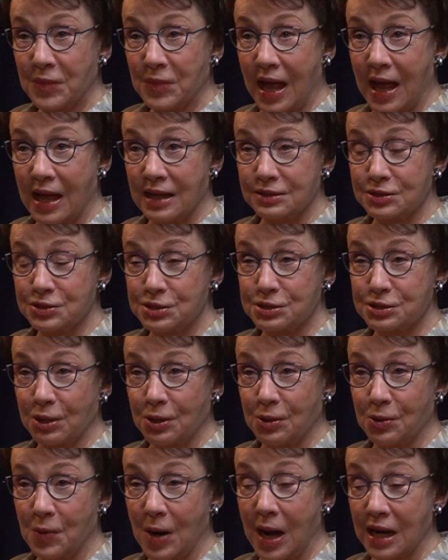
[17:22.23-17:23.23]
And
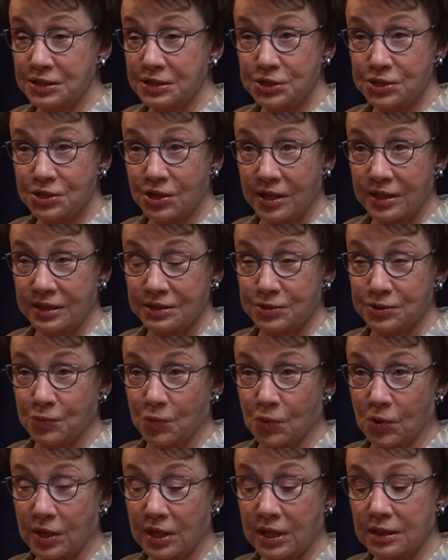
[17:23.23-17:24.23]
so I started to
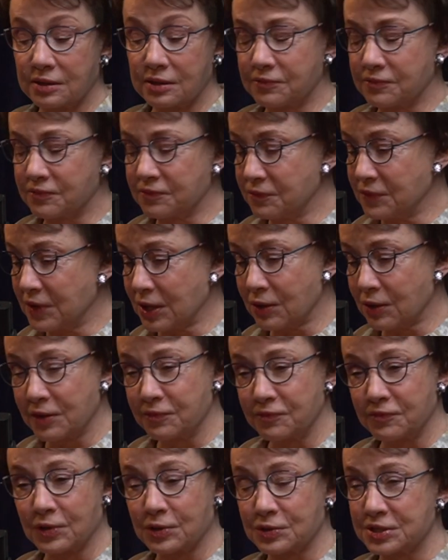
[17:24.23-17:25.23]
work, and the very
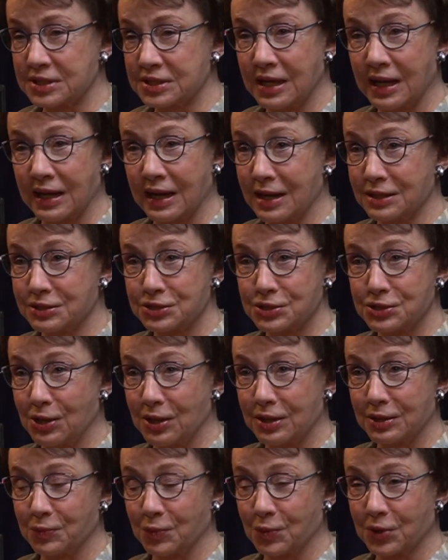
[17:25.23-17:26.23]
first thing I
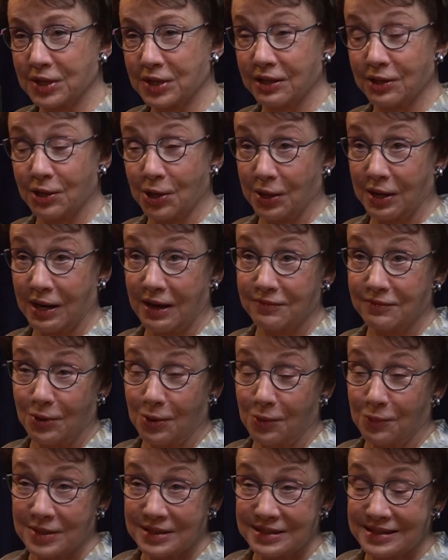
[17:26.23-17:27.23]
started working on, I've
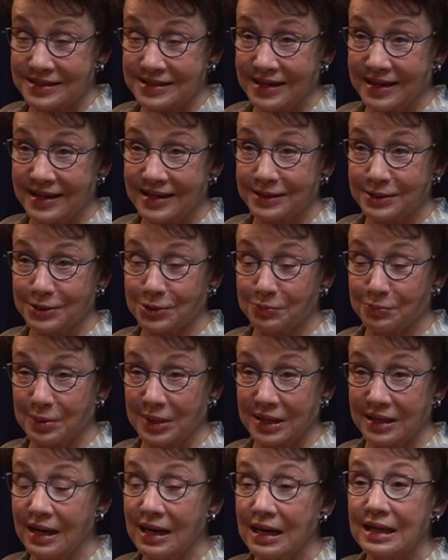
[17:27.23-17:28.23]
always said it'll
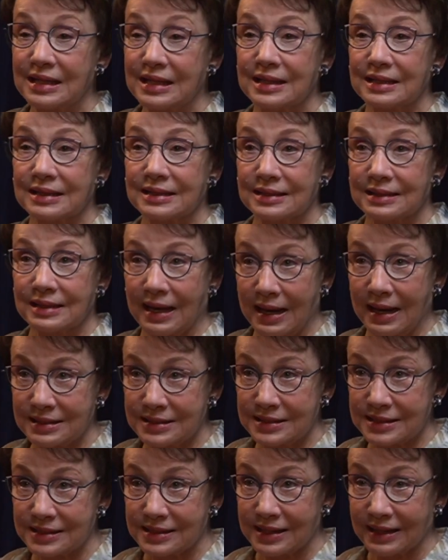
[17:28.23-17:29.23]
be the
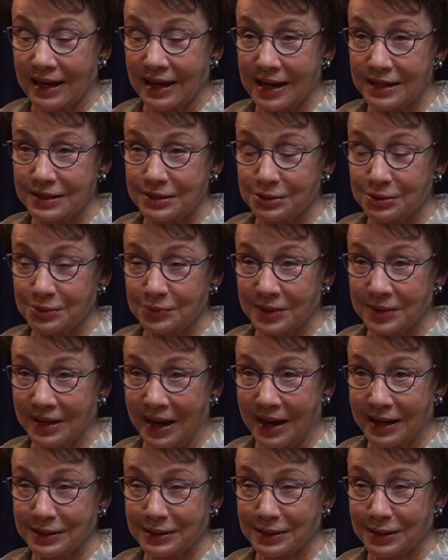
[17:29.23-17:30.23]
last thing I do when
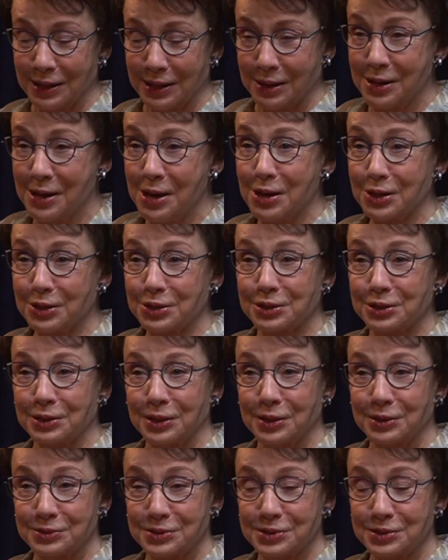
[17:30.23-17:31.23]
I
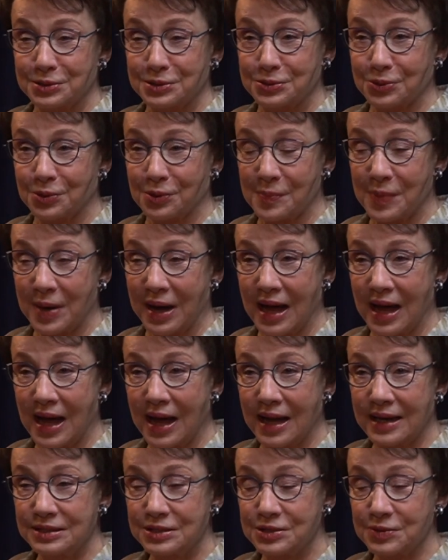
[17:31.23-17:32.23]
close the door
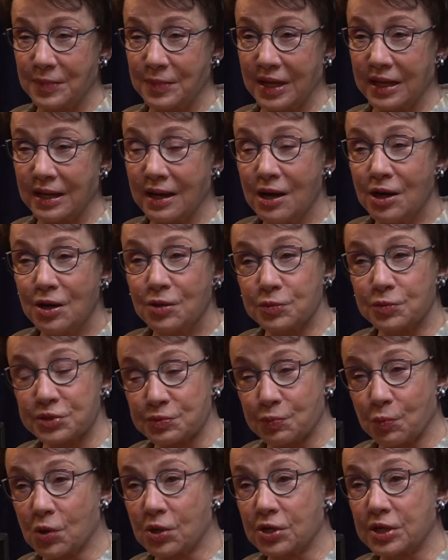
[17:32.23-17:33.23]
behind me,
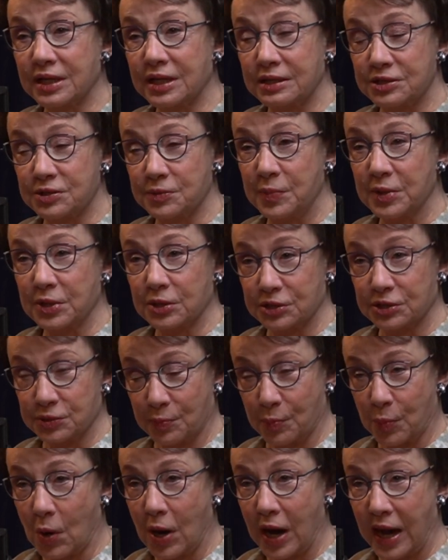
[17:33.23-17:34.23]
was working to build a
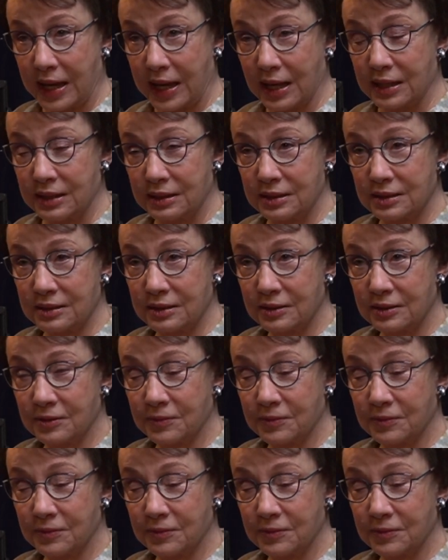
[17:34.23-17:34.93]
brand,